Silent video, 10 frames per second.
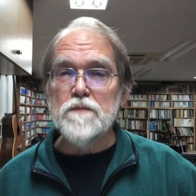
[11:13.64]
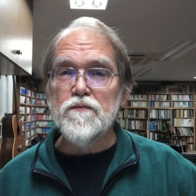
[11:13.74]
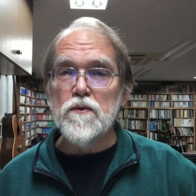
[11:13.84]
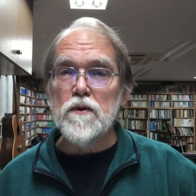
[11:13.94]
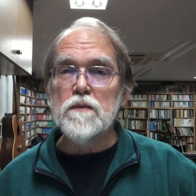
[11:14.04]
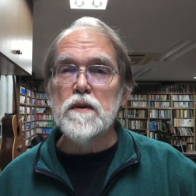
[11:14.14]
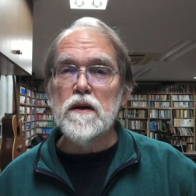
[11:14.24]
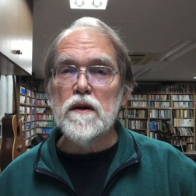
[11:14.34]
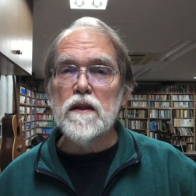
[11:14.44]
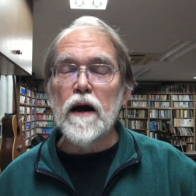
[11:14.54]
for
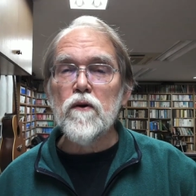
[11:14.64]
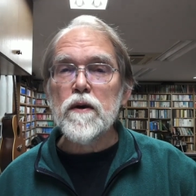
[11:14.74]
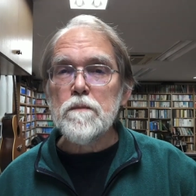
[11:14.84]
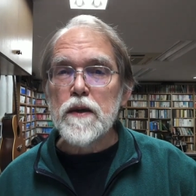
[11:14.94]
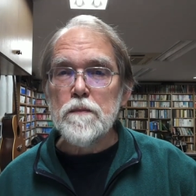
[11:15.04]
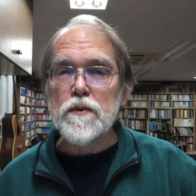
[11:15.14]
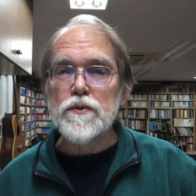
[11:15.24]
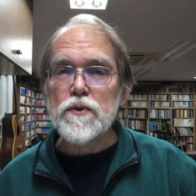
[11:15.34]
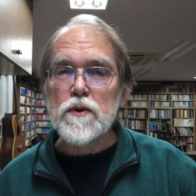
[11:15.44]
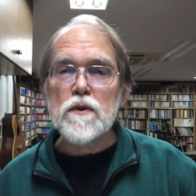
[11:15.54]
allowing people
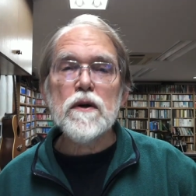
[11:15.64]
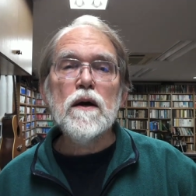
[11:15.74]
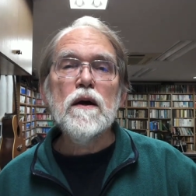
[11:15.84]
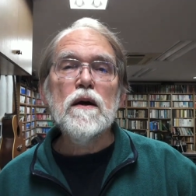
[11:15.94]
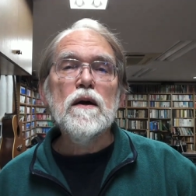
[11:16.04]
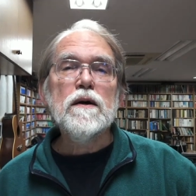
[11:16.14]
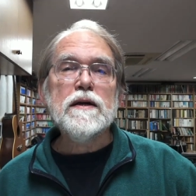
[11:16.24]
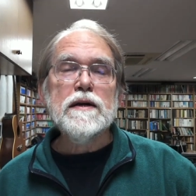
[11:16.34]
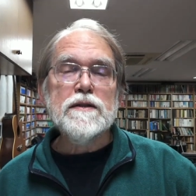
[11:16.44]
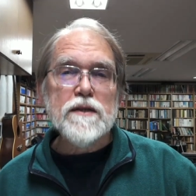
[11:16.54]
to
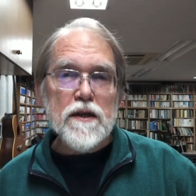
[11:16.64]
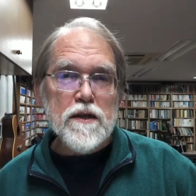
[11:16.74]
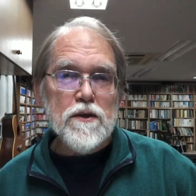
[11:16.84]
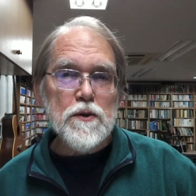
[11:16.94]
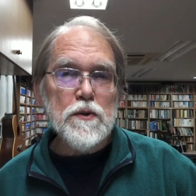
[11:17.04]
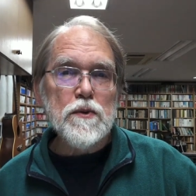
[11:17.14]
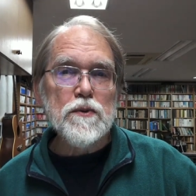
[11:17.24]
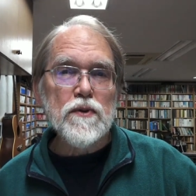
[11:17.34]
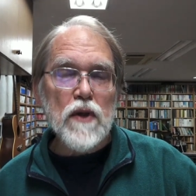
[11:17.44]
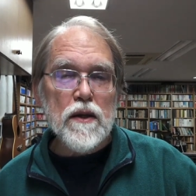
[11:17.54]
continue
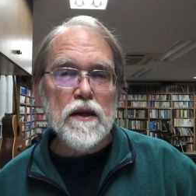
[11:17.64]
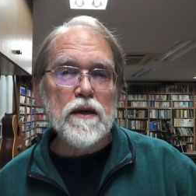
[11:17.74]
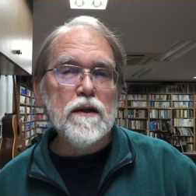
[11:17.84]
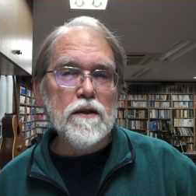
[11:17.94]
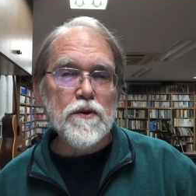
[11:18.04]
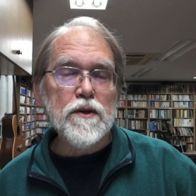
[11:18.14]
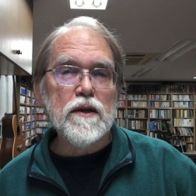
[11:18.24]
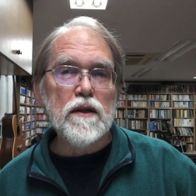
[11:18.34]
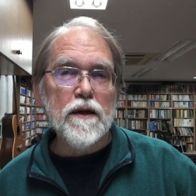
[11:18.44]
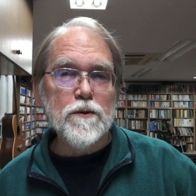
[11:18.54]
studying and
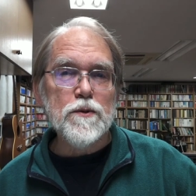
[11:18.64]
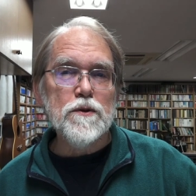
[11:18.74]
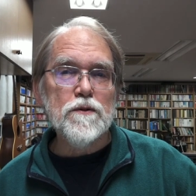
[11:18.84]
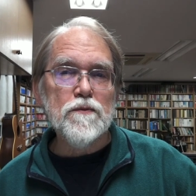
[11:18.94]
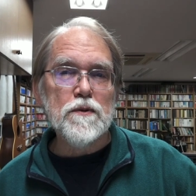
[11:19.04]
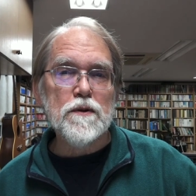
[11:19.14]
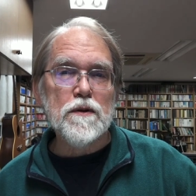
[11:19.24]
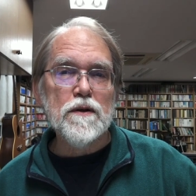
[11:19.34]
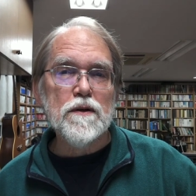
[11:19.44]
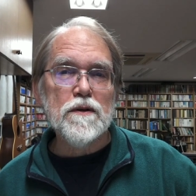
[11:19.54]
learning languages for
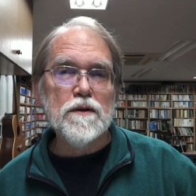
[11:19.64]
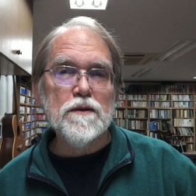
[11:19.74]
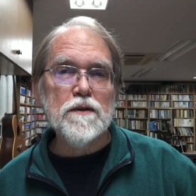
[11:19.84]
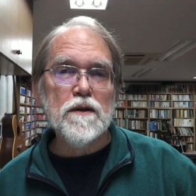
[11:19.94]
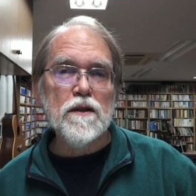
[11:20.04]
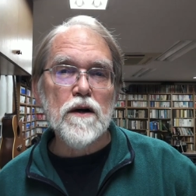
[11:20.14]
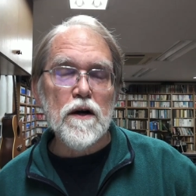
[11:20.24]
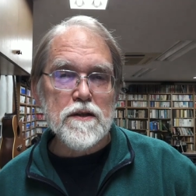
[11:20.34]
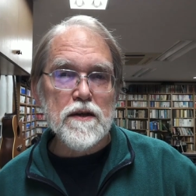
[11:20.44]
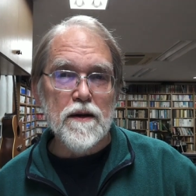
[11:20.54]
the
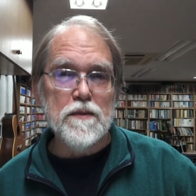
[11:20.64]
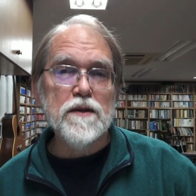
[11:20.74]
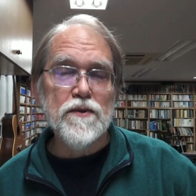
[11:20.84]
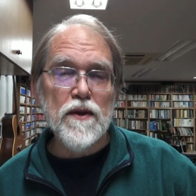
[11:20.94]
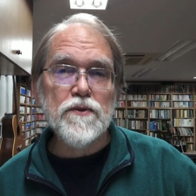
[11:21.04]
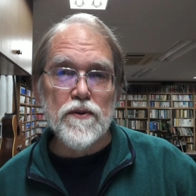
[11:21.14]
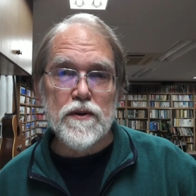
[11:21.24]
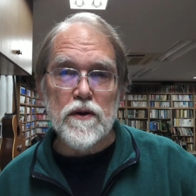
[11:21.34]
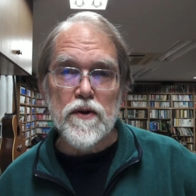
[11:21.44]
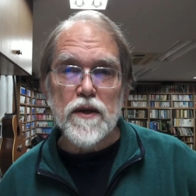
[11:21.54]
long time that is
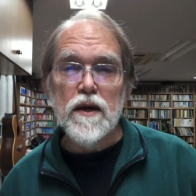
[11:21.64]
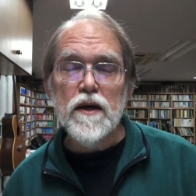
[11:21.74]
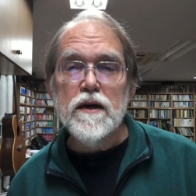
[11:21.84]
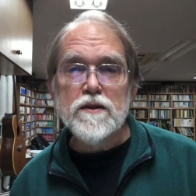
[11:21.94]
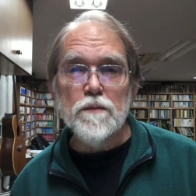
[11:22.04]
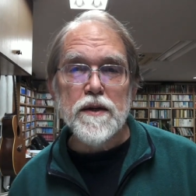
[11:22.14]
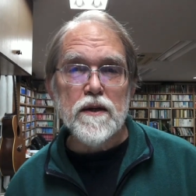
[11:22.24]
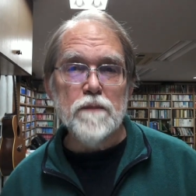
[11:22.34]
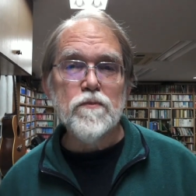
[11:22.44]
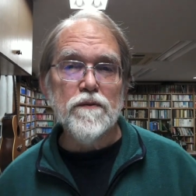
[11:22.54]
necessary to
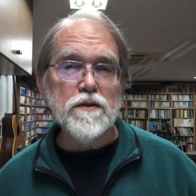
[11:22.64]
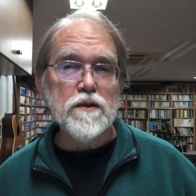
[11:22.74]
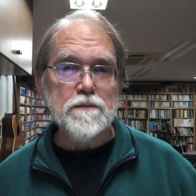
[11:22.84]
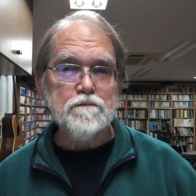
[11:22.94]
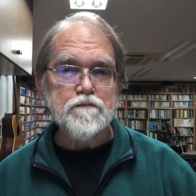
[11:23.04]
become proficient.